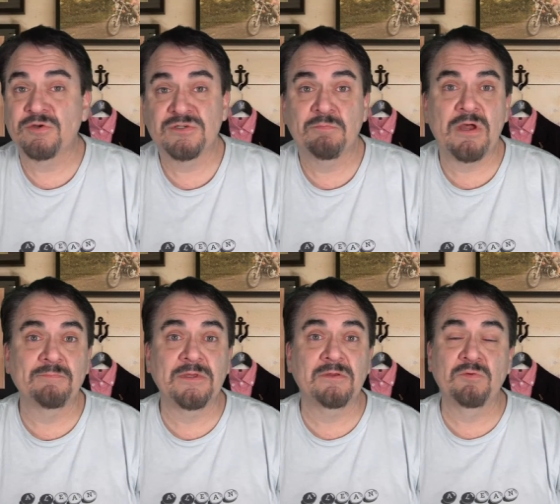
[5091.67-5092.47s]
Or she
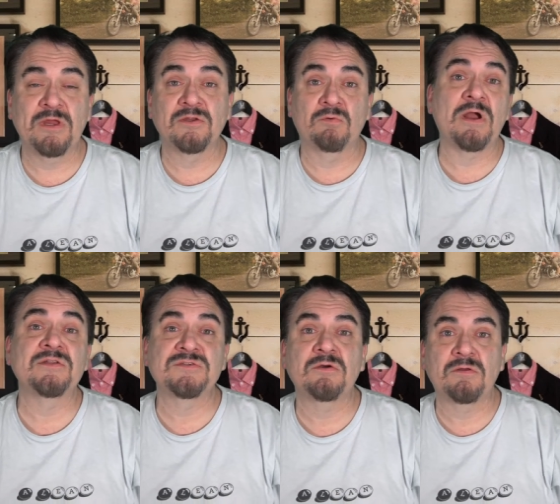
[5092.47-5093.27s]
bought me, we had
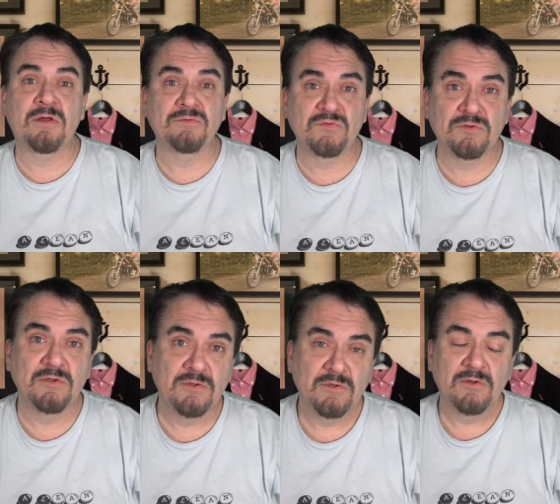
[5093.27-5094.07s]
garage sale clothes.
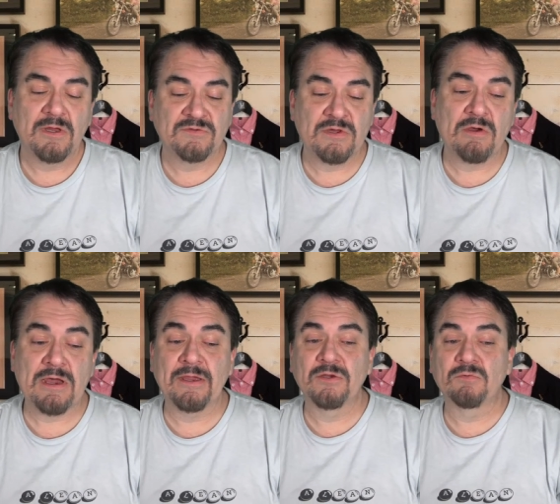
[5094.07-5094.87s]
That's how
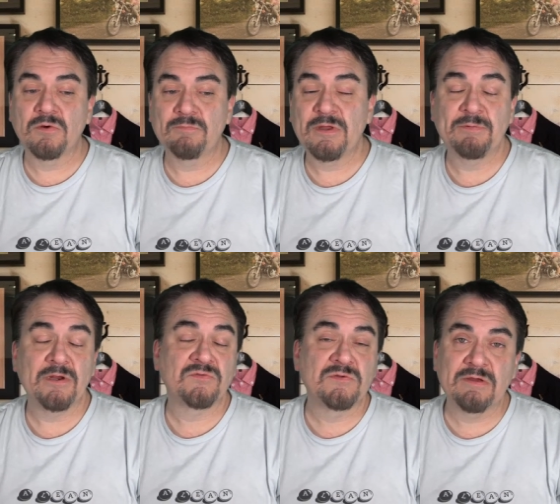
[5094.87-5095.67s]
I grew up.
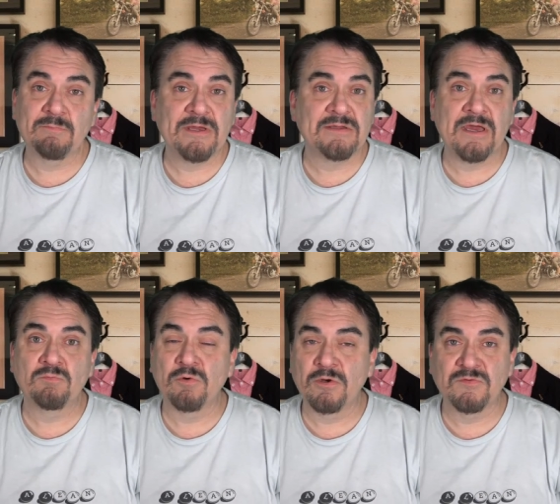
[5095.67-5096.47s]
My
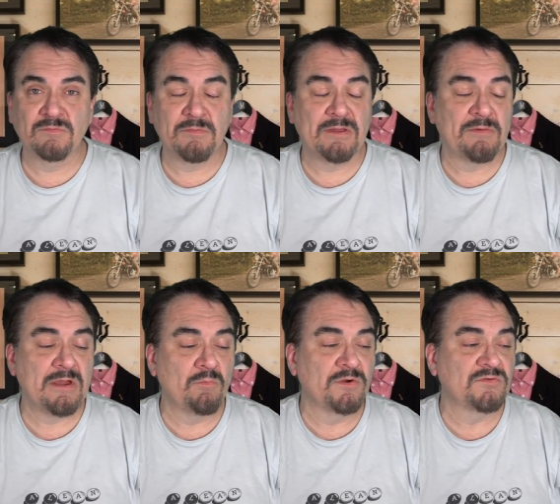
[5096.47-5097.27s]
dad worked and my
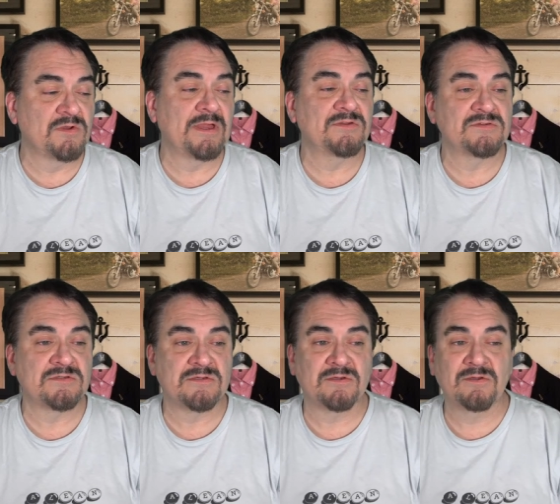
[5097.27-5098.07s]
mom worked nights
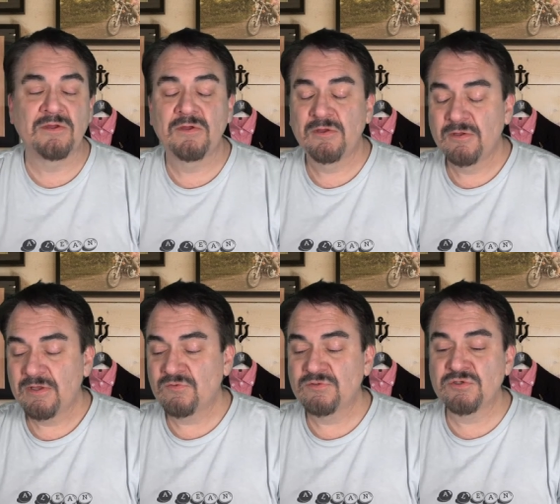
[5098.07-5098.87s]
as a
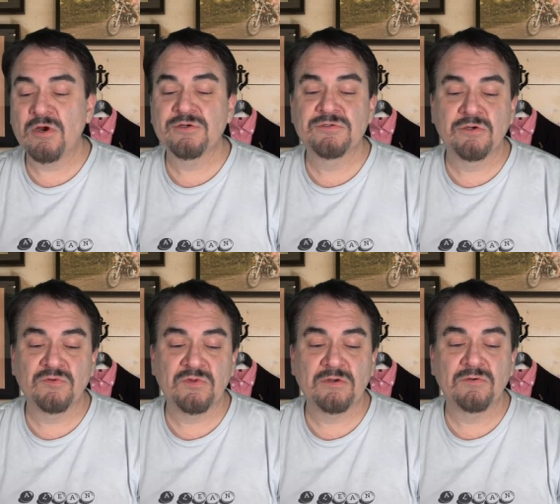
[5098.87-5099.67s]
charge
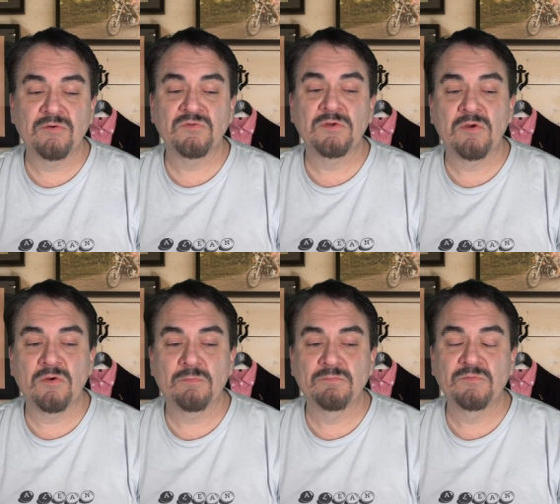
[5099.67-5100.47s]
nurse at a nursing
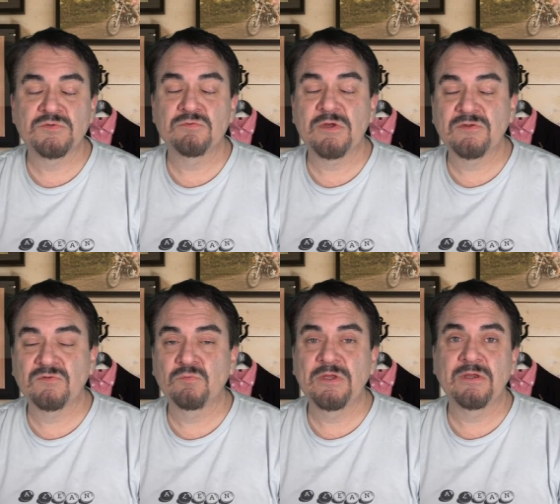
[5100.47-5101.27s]
home 2
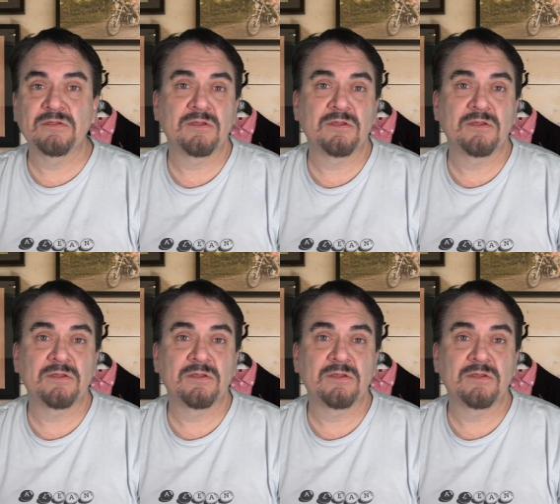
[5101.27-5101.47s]
nights a week.